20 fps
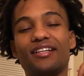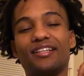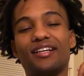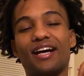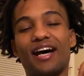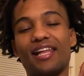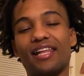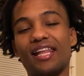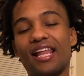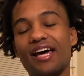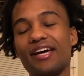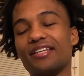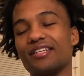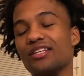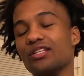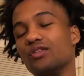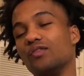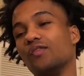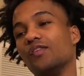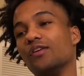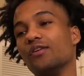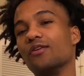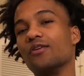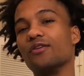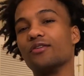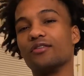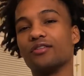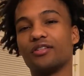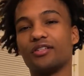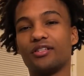I liked his
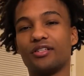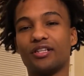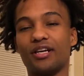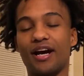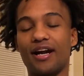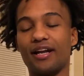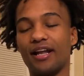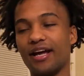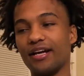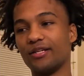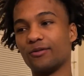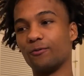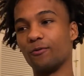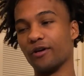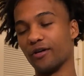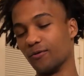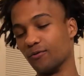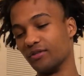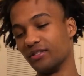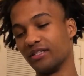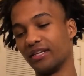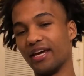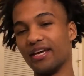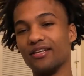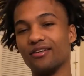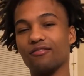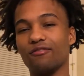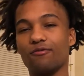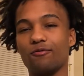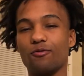videos. I liked what he was
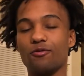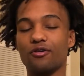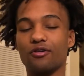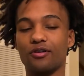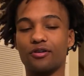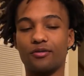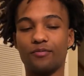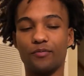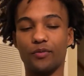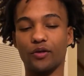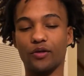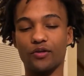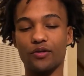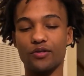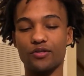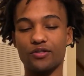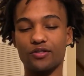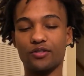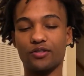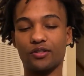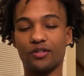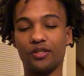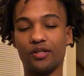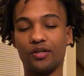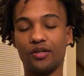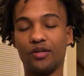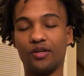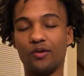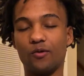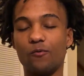standing for. Because
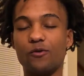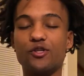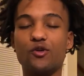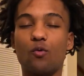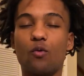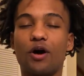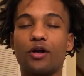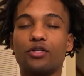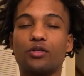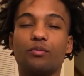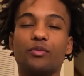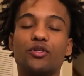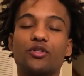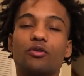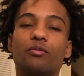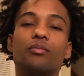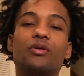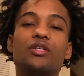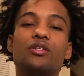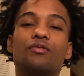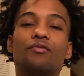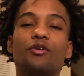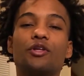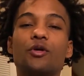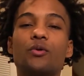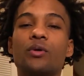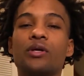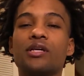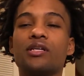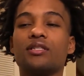when you're watching Mr. Beast video,
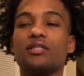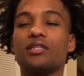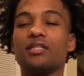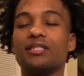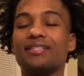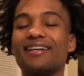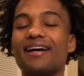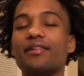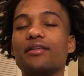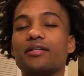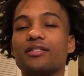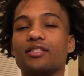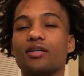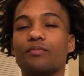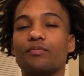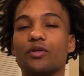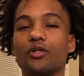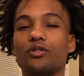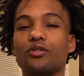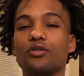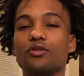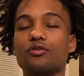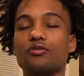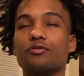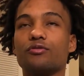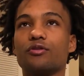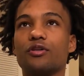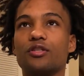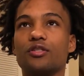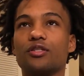he isn't selling something to you.
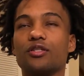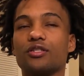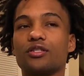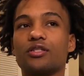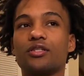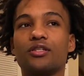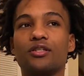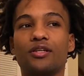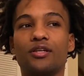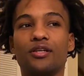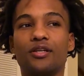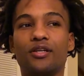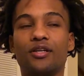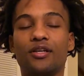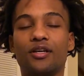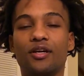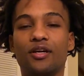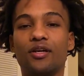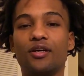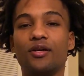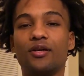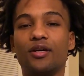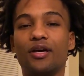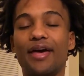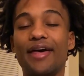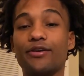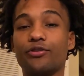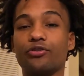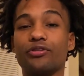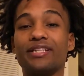He's just
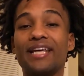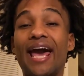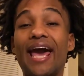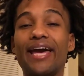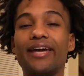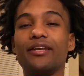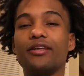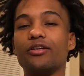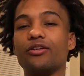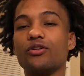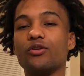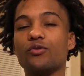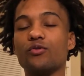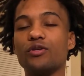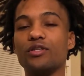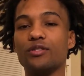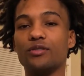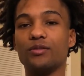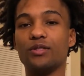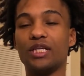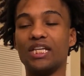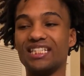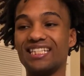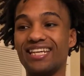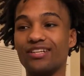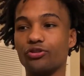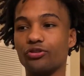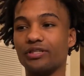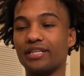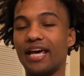entertaining you. He's he's
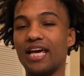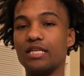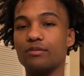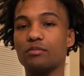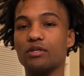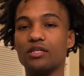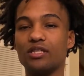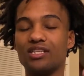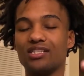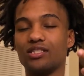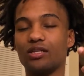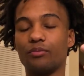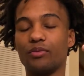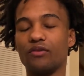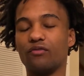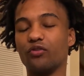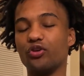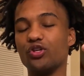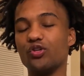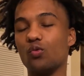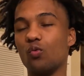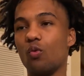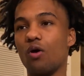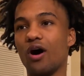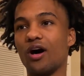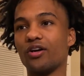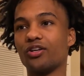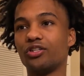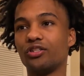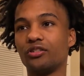entertainment. He's something for you to
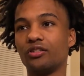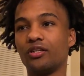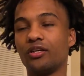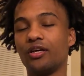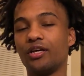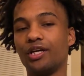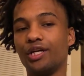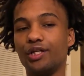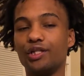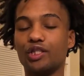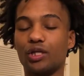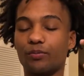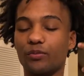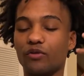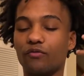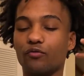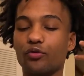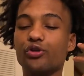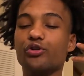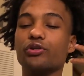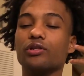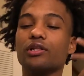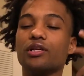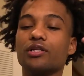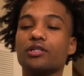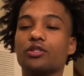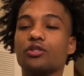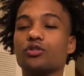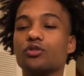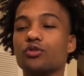watch, something for you to
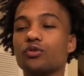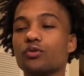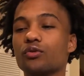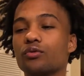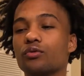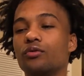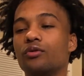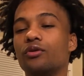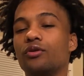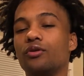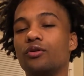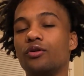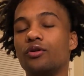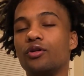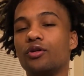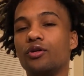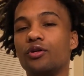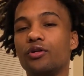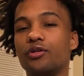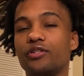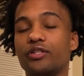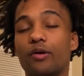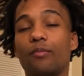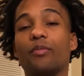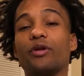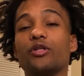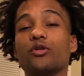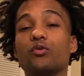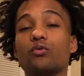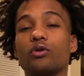listen to,
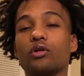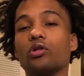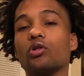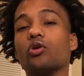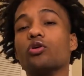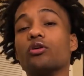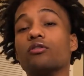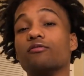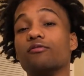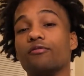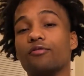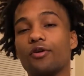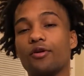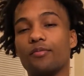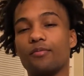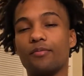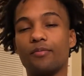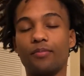somebody you can learn from,